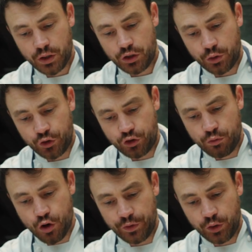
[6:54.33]
So we're just
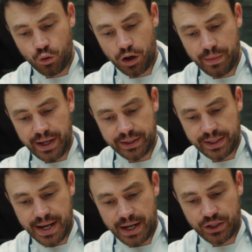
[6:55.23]
removing the white meat that's
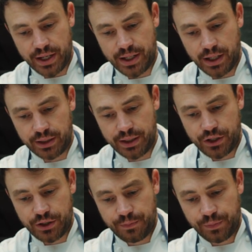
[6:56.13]
attached to that cartilage.